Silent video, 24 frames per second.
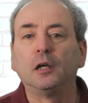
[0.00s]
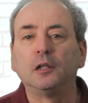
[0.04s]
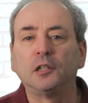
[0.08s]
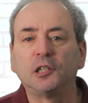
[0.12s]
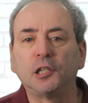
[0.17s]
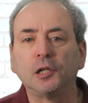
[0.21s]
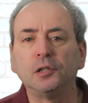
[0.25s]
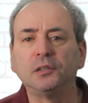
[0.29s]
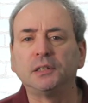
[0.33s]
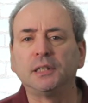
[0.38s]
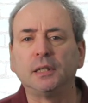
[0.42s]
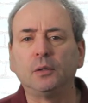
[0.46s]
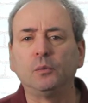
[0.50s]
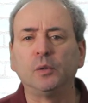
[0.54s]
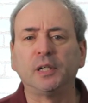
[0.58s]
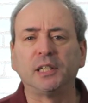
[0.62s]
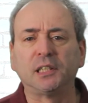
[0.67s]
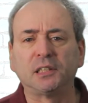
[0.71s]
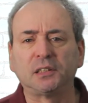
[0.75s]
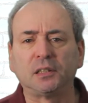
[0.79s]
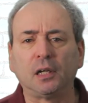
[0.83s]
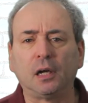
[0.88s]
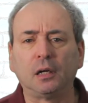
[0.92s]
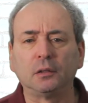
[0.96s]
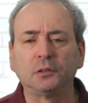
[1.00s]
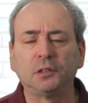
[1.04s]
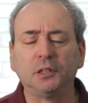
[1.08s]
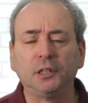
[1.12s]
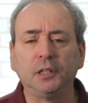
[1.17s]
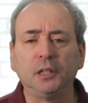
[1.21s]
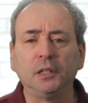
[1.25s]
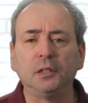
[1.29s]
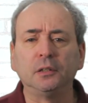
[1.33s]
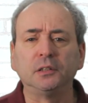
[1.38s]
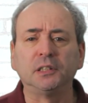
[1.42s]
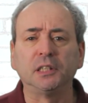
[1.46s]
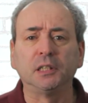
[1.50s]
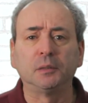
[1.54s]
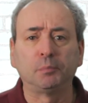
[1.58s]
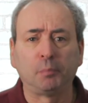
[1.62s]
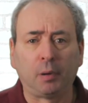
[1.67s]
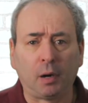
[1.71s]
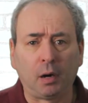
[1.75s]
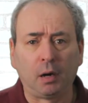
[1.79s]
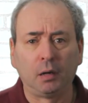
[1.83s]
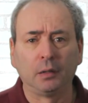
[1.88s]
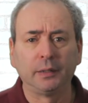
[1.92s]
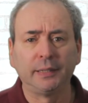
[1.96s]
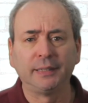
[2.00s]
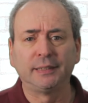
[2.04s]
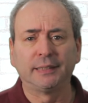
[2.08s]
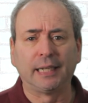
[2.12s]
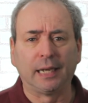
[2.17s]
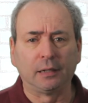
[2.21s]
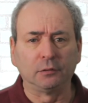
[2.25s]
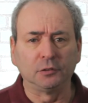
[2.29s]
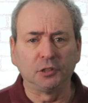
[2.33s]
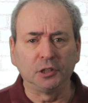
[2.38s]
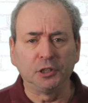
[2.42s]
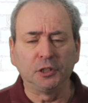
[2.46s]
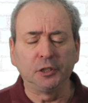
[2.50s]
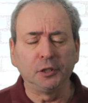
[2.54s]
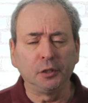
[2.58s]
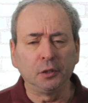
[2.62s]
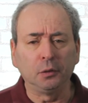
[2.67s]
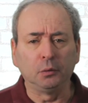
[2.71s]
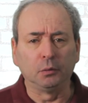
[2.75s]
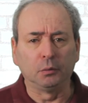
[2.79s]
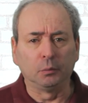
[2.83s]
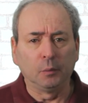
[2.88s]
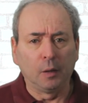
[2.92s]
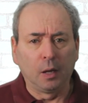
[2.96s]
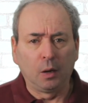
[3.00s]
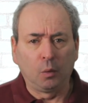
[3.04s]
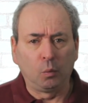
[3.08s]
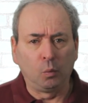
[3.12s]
Choosing which style to use is partly down to you,